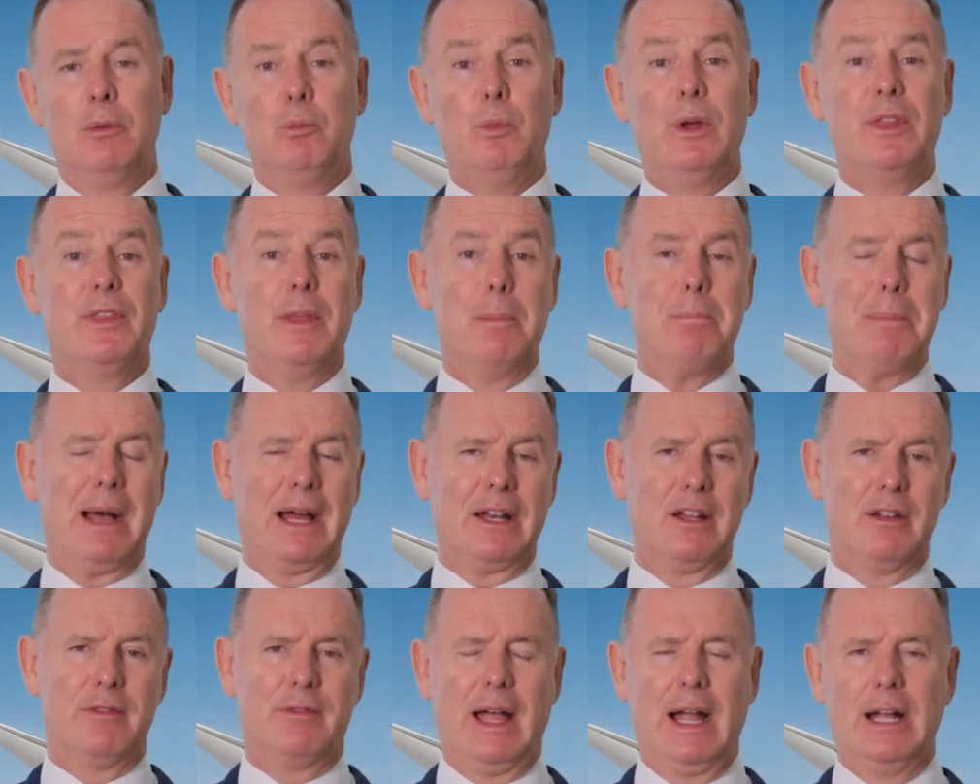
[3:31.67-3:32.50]
with the
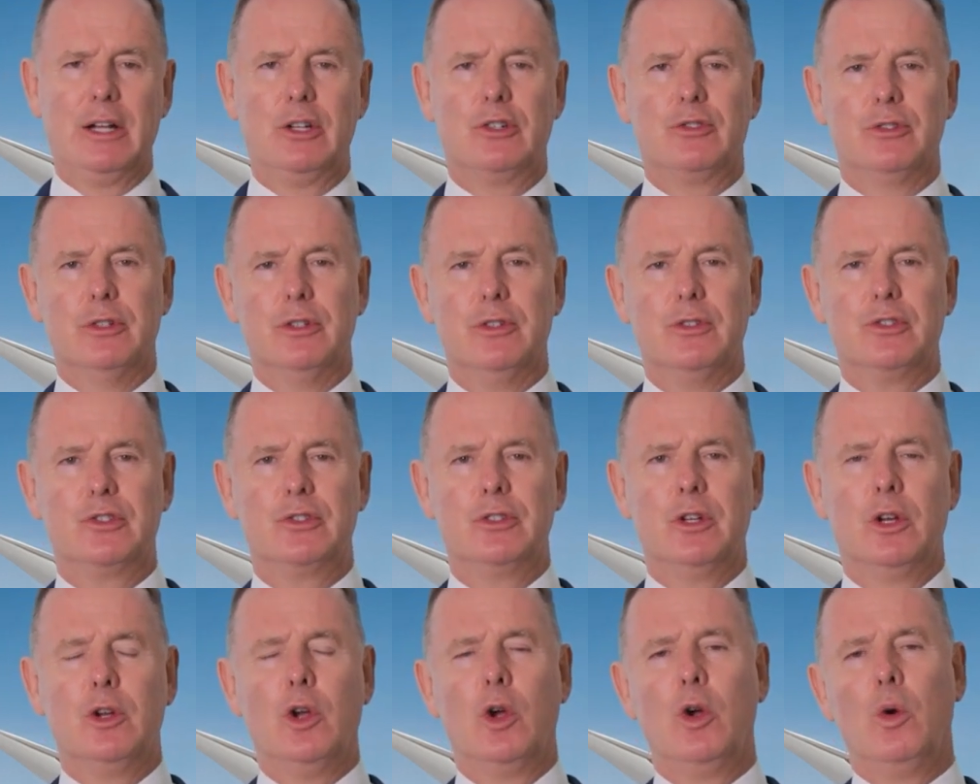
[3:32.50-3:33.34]

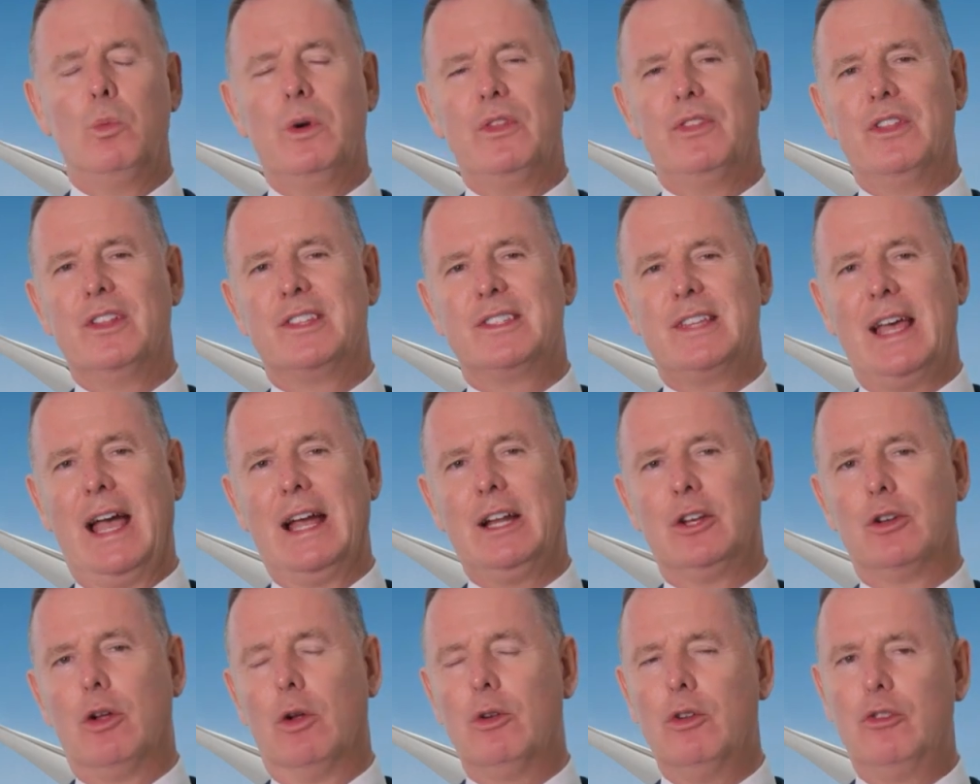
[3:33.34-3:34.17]
manufacturers, with the
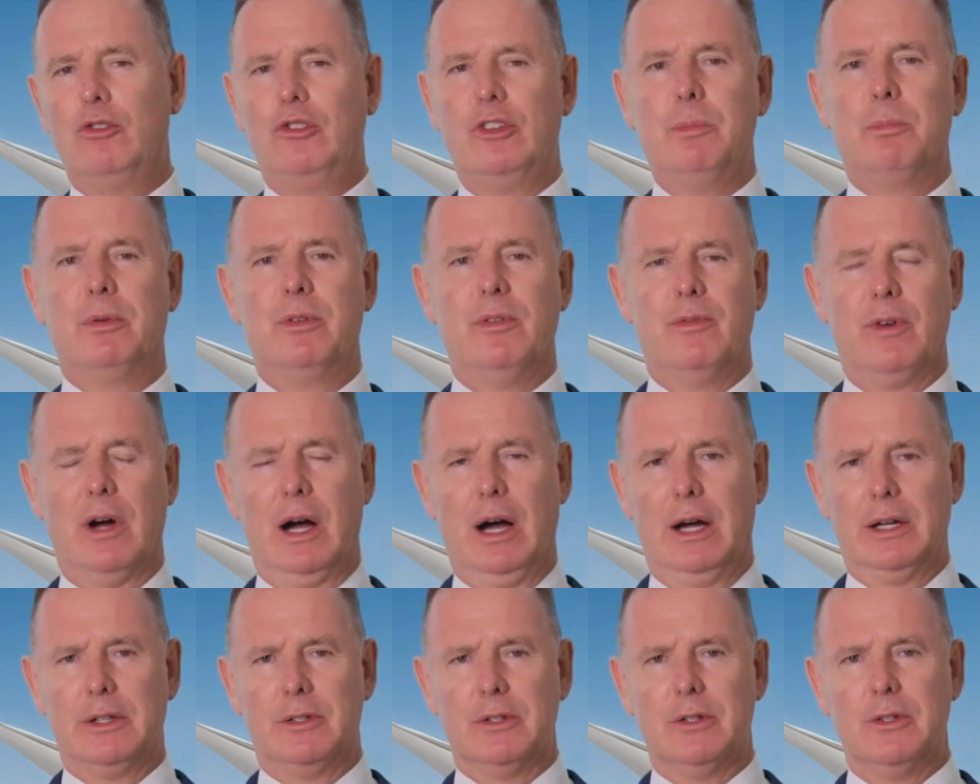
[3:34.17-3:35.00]
technology
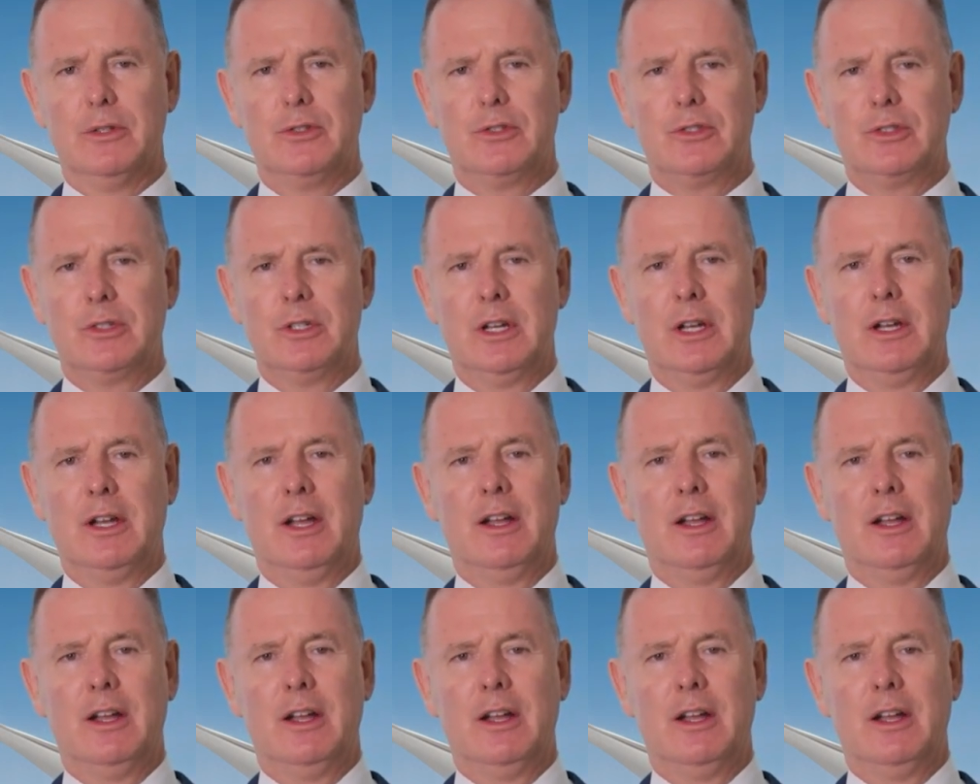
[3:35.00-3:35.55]
providers,